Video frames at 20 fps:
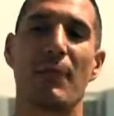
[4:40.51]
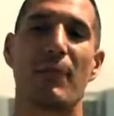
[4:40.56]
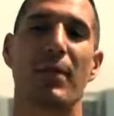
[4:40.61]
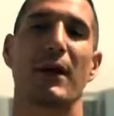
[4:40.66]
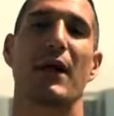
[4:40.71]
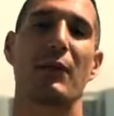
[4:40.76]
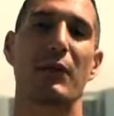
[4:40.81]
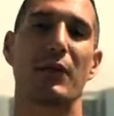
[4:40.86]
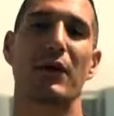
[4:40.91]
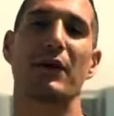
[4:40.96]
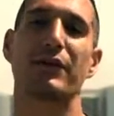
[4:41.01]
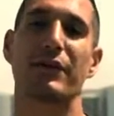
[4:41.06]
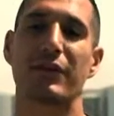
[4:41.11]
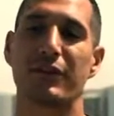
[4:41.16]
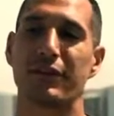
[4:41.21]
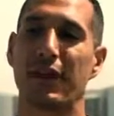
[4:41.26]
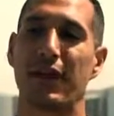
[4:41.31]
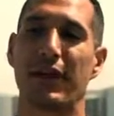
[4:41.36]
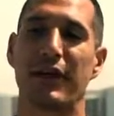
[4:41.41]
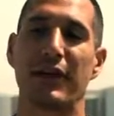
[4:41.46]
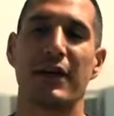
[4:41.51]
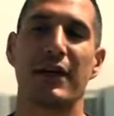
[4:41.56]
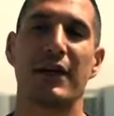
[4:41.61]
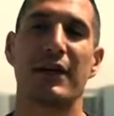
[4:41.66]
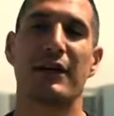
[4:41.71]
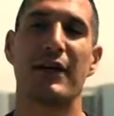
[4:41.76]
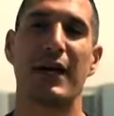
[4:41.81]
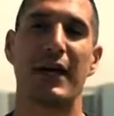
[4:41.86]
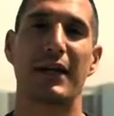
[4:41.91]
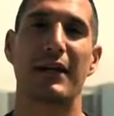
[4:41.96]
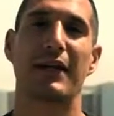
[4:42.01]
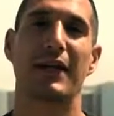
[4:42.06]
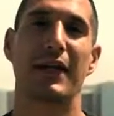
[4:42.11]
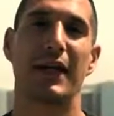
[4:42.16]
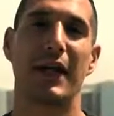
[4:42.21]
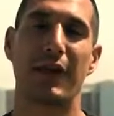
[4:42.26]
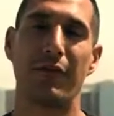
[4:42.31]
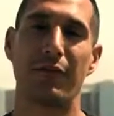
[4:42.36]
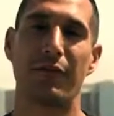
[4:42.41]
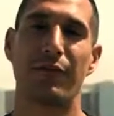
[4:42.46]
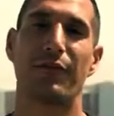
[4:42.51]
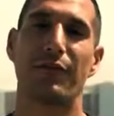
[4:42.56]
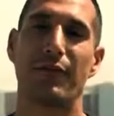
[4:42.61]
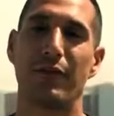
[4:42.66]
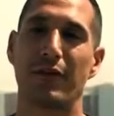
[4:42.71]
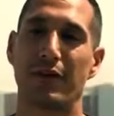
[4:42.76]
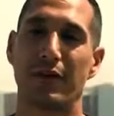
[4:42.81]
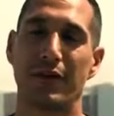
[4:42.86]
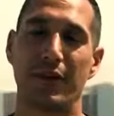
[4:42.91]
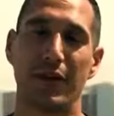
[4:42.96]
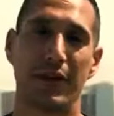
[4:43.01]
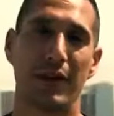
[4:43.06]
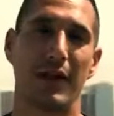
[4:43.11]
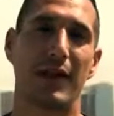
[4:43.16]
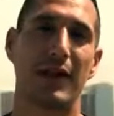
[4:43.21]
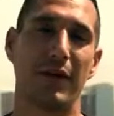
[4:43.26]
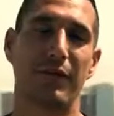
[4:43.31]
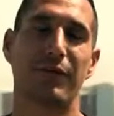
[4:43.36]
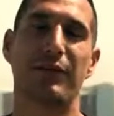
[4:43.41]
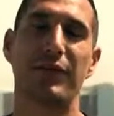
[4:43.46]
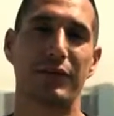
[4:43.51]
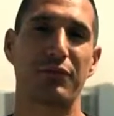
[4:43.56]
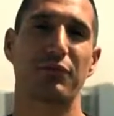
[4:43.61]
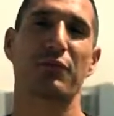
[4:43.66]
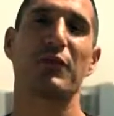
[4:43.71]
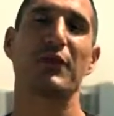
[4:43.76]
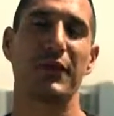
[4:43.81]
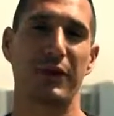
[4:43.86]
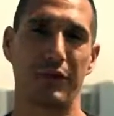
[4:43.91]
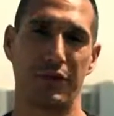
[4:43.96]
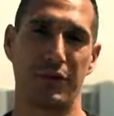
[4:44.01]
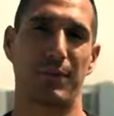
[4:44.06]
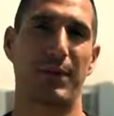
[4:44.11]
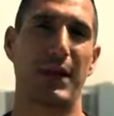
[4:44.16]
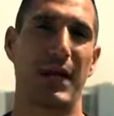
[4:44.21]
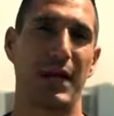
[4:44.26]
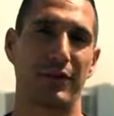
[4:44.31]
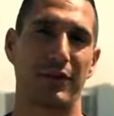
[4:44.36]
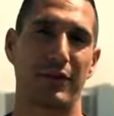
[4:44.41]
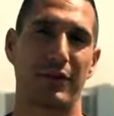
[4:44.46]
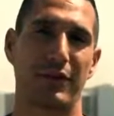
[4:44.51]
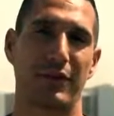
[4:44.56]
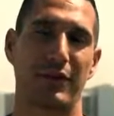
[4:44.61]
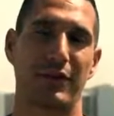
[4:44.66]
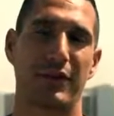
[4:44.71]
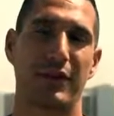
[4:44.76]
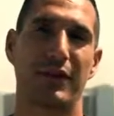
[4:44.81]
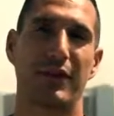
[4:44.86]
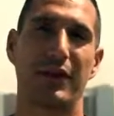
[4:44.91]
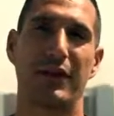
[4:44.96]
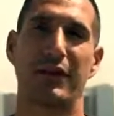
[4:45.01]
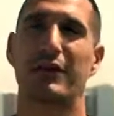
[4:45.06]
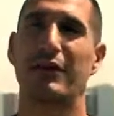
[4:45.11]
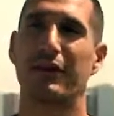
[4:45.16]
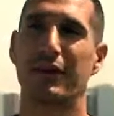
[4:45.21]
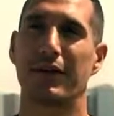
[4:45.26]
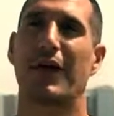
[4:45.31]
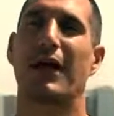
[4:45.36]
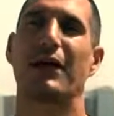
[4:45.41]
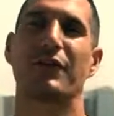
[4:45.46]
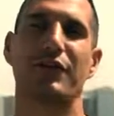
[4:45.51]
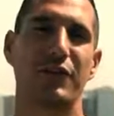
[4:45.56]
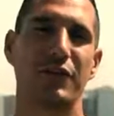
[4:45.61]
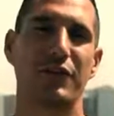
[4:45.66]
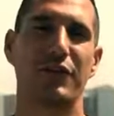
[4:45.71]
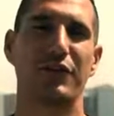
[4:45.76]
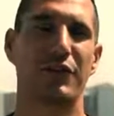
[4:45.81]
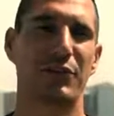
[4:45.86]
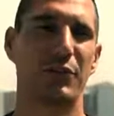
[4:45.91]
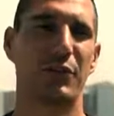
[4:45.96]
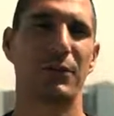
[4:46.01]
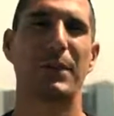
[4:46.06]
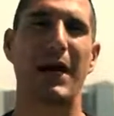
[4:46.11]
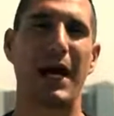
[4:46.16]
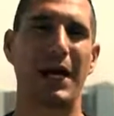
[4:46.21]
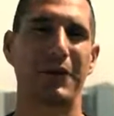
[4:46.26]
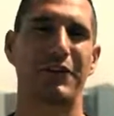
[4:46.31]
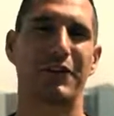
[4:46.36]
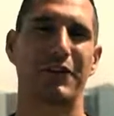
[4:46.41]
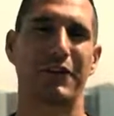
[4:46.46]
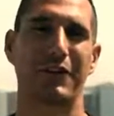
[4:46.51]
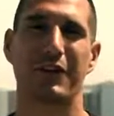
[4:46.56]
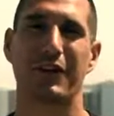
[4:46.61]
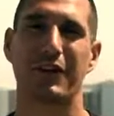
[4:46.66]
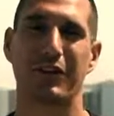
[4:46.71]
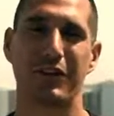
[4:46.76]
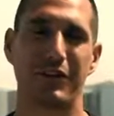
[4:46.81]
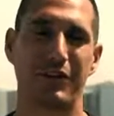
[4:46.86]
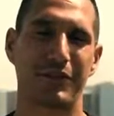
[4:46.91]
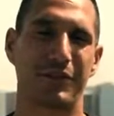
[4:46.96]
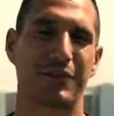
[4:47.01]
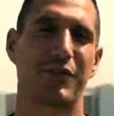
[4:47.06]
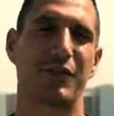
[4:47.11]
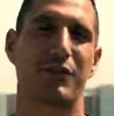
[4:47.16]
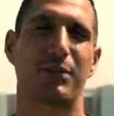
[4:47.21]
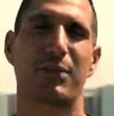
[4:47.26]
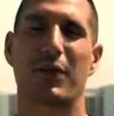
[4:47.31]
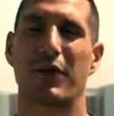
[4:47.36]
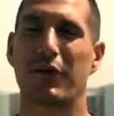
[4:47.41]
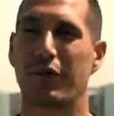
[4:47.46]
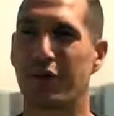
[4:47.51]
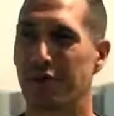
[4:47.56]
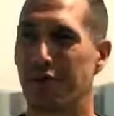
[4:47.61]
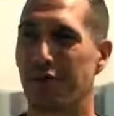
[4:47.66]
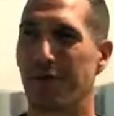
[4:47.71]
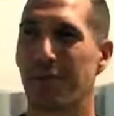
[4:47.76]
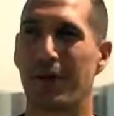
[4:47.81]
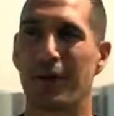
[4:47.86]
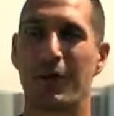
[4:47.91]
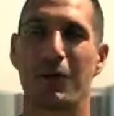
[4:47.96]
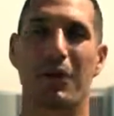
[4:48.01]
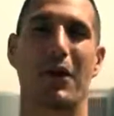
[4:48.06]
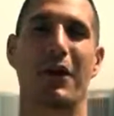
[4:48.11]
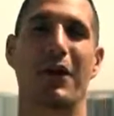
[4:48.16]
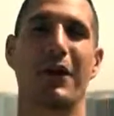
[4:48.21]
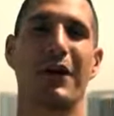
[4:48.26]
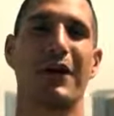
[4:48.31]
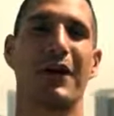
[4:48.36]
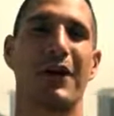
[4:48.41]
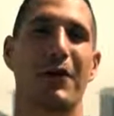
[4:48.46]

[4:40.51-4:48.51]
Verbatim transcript: But I would also say that if if this really is your passion, and I shouldn't use the word passion because I just, just pointed you to the book where,